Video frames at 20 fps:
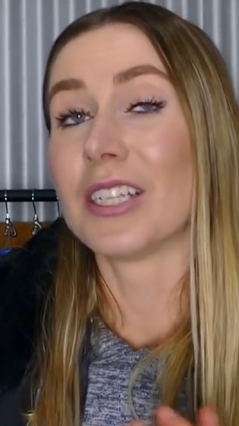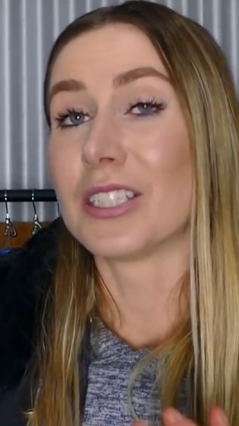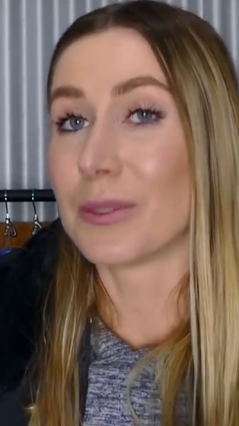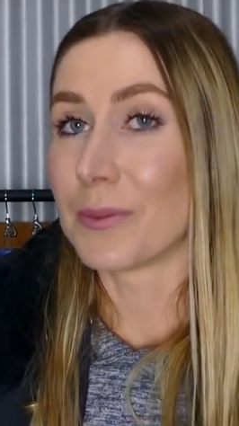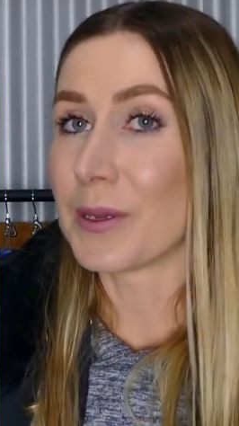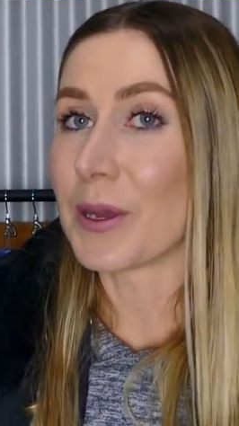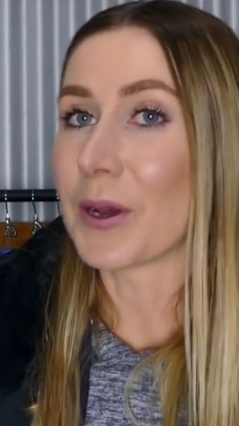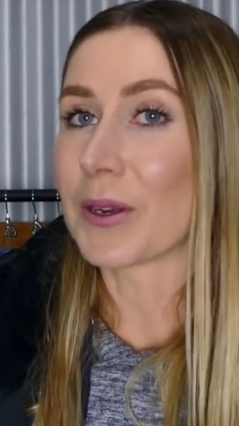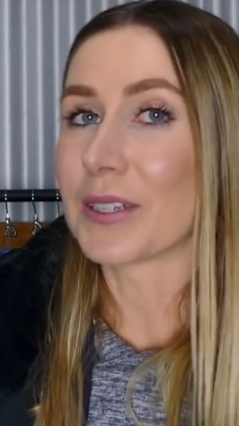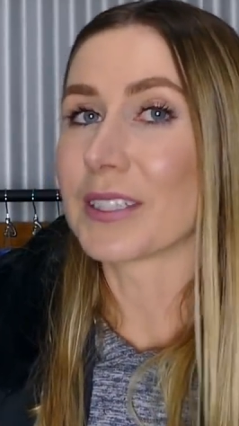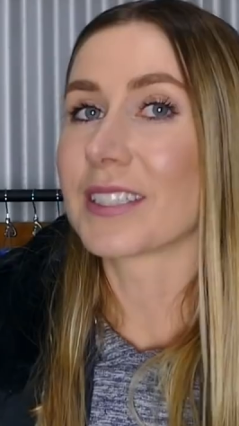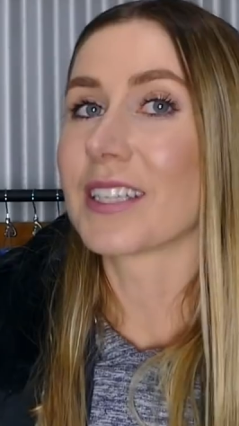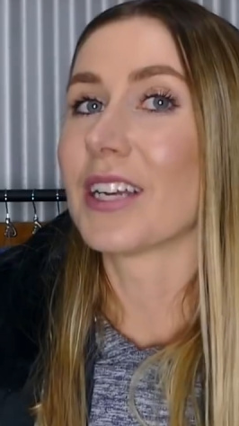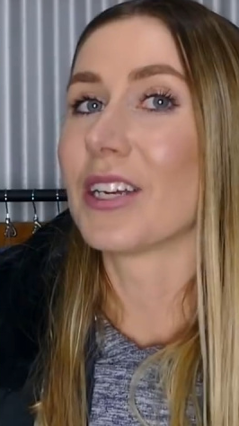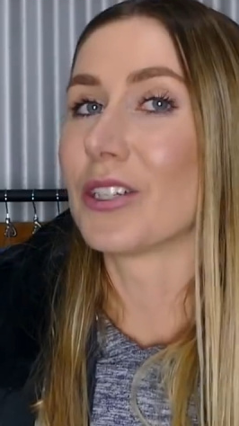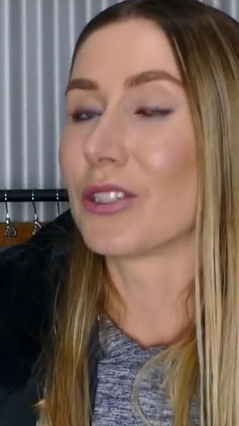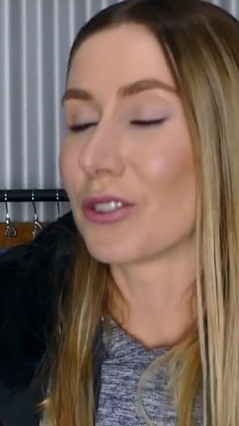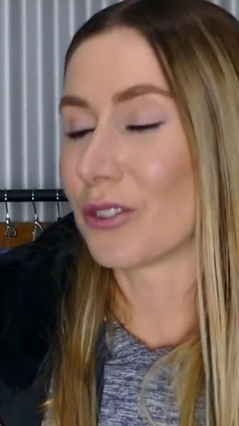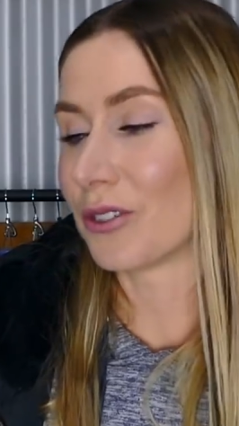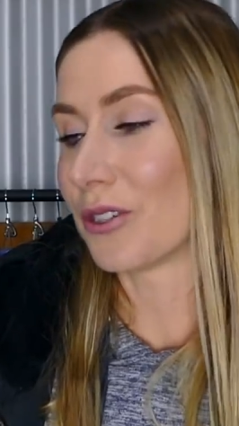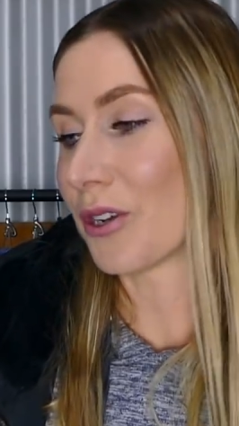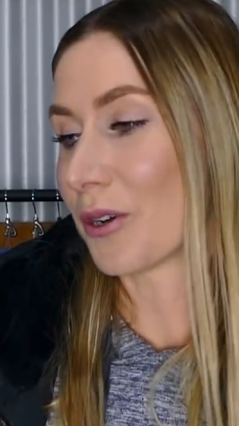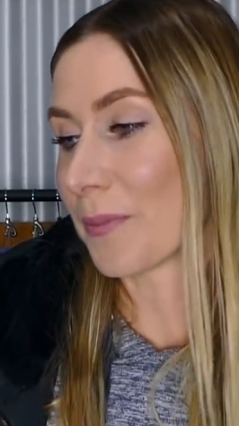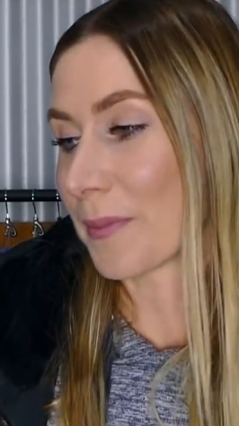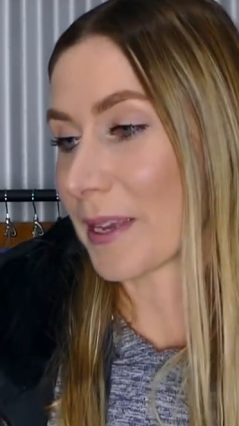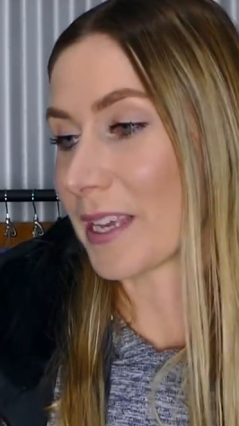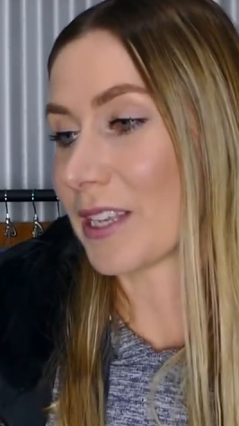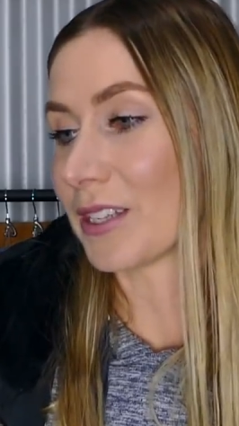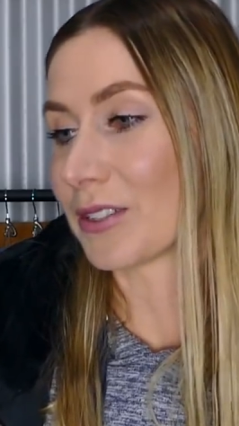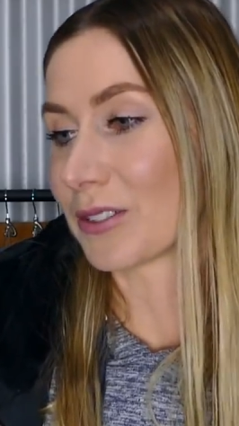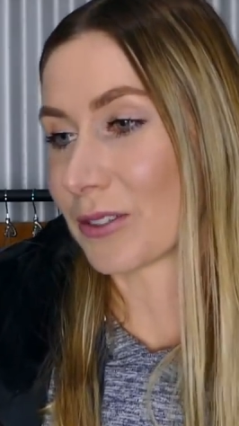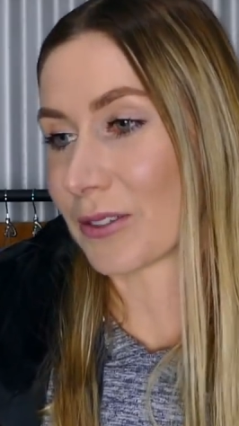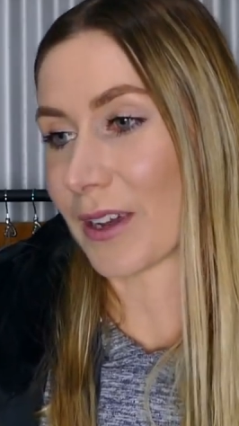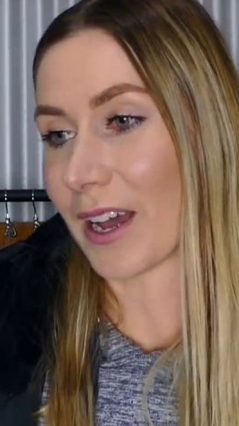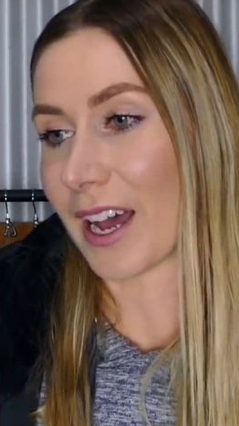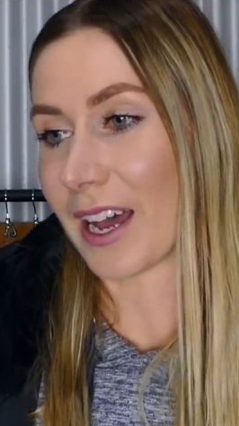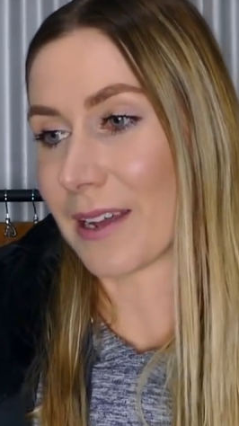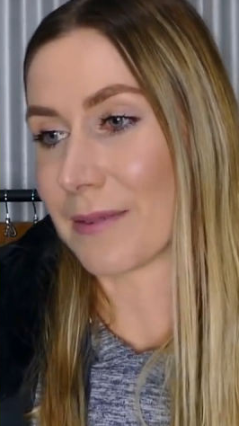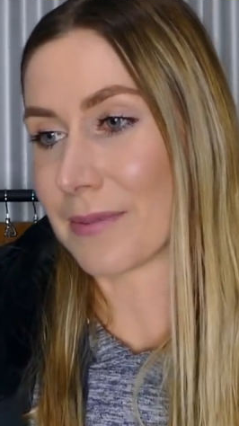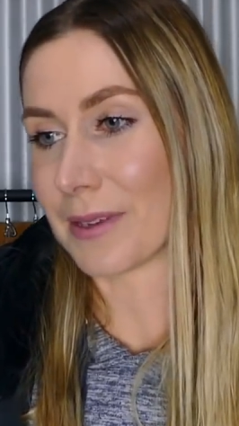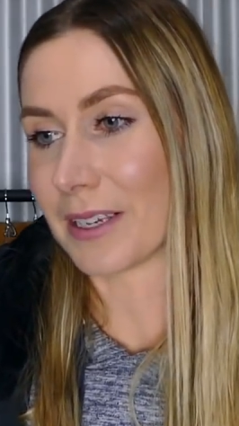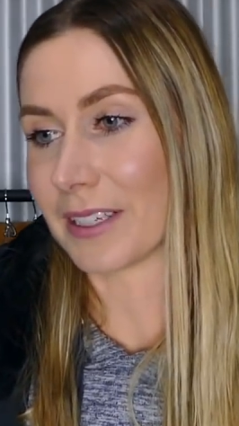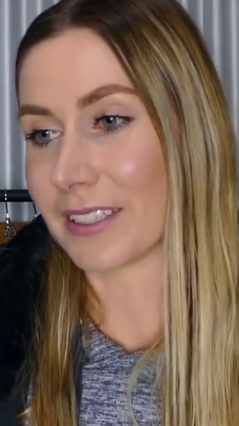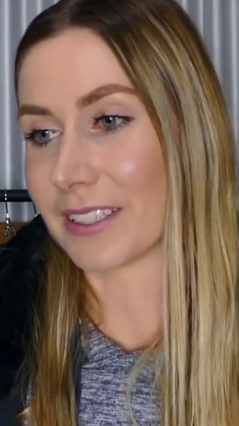to be honest, should not be too hard because